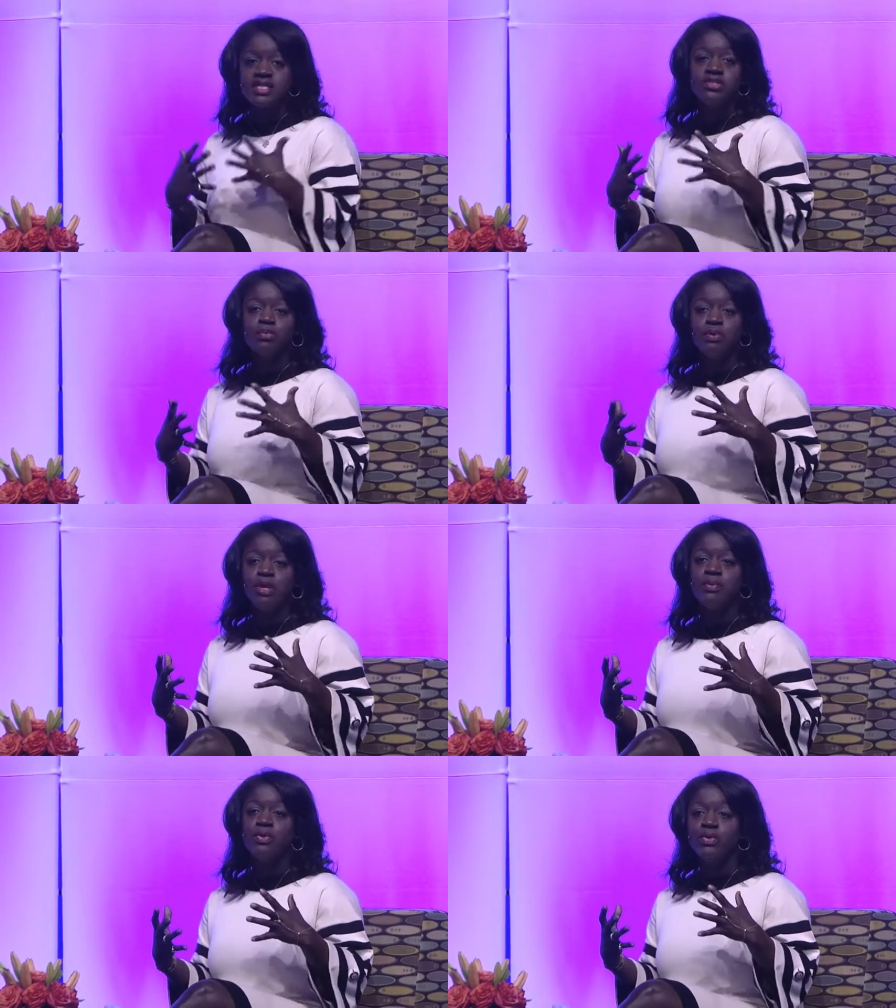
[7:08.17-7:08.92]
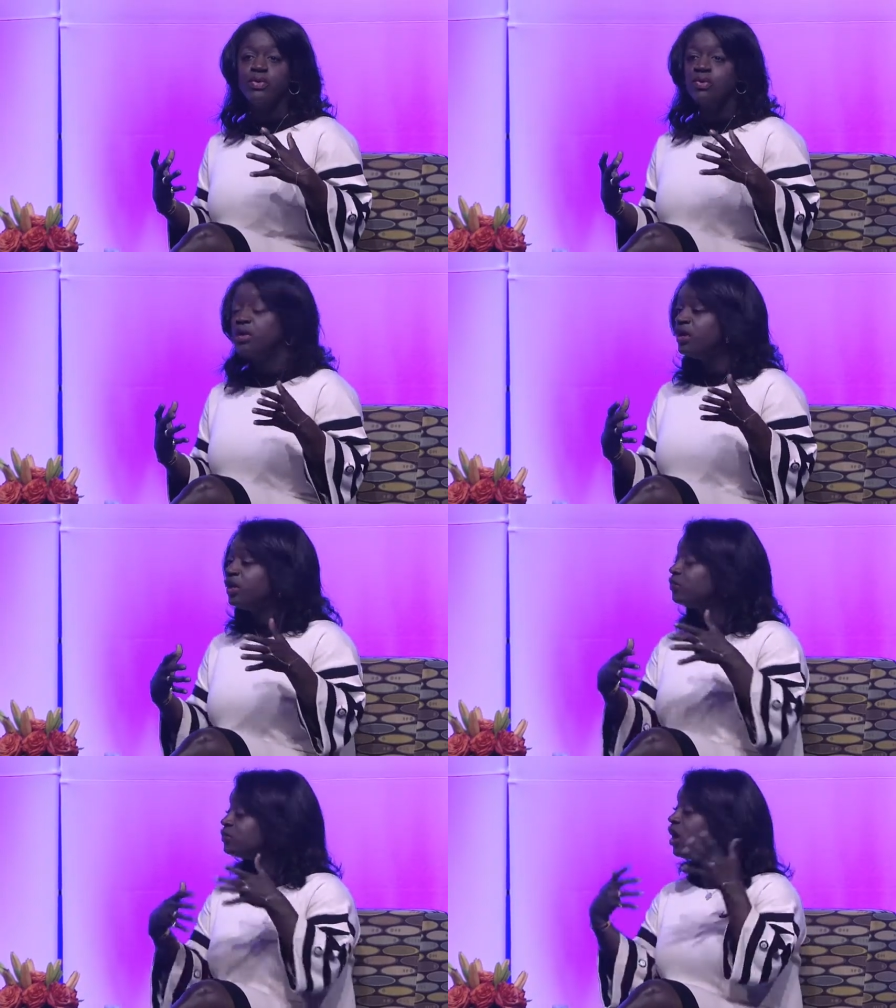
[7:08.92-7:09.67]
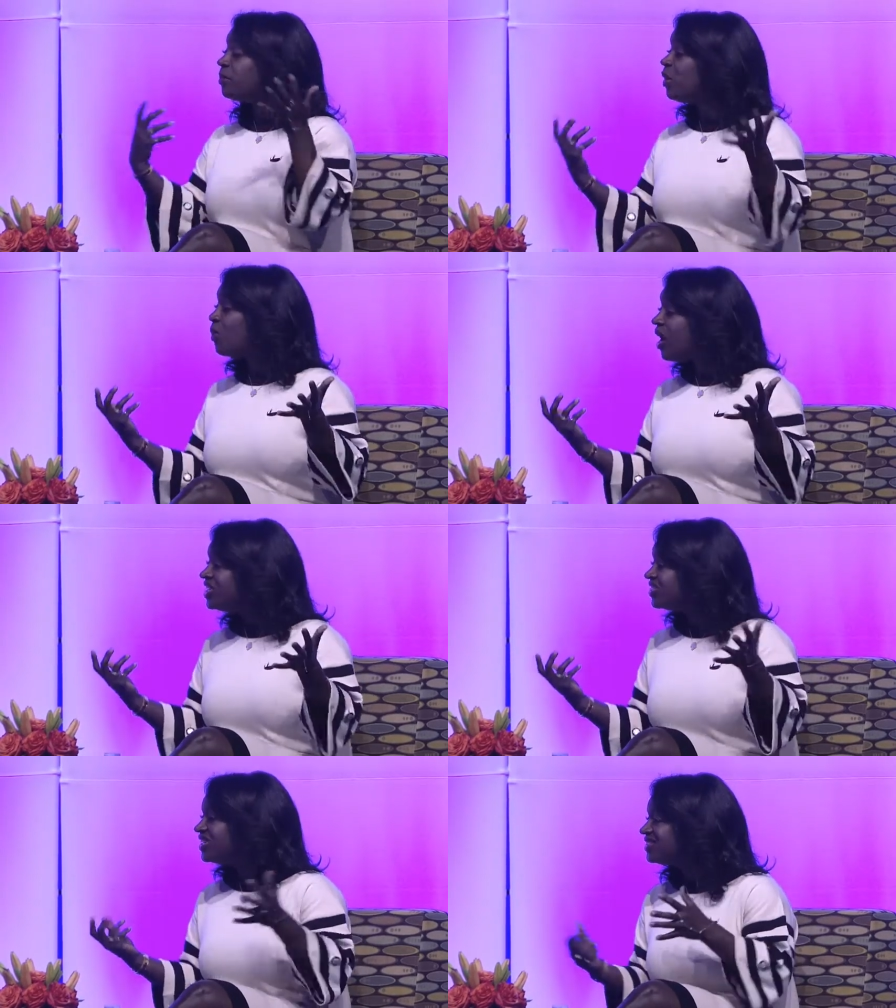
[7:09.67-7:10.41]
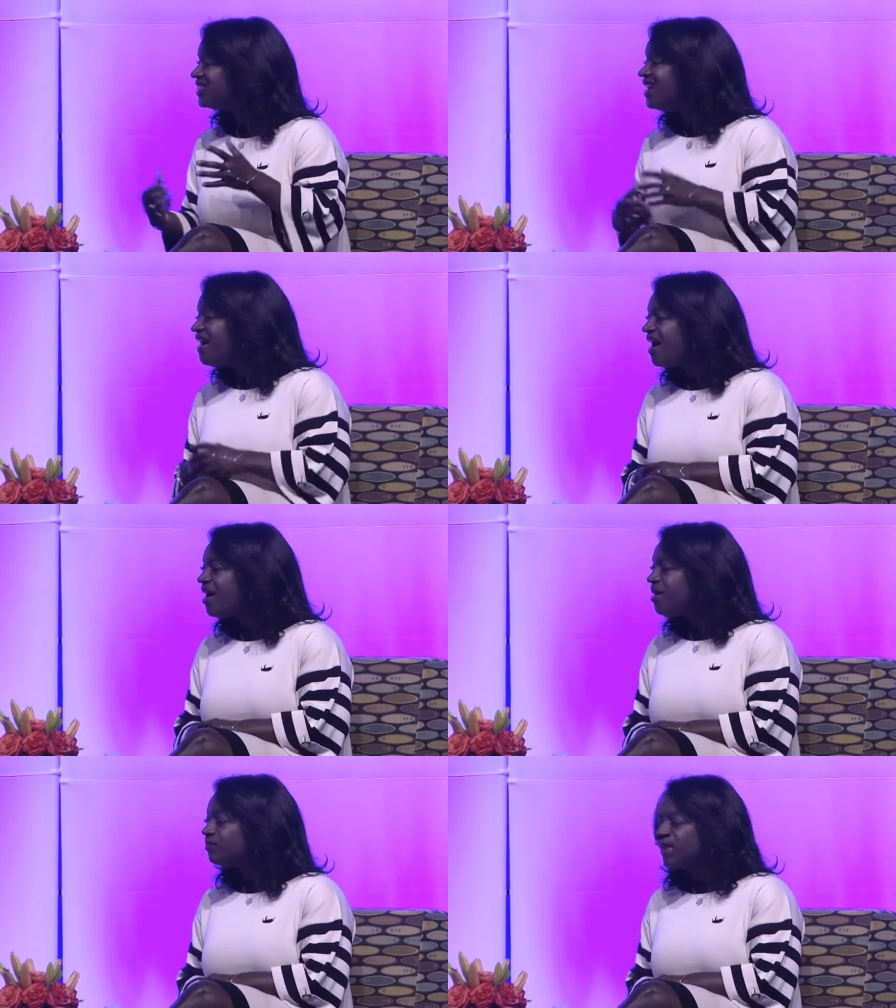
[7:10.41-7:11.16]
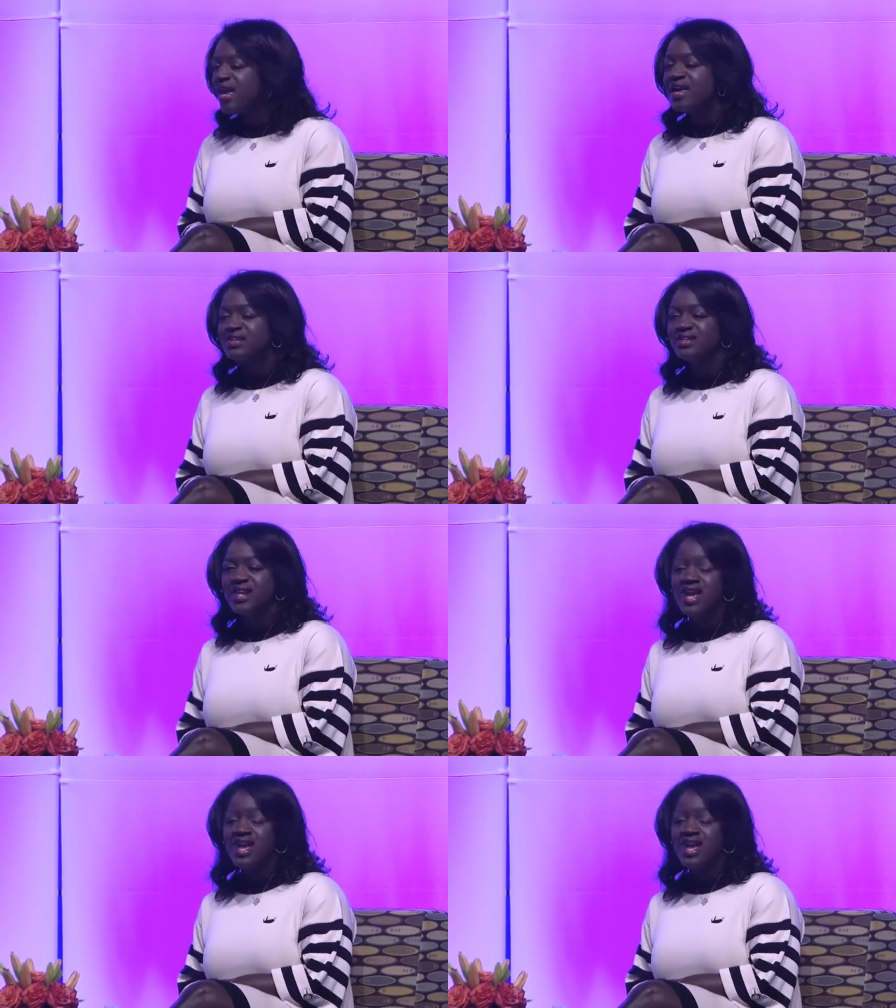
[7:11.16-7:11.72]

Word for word: These are people who you know, talk about watches um, and,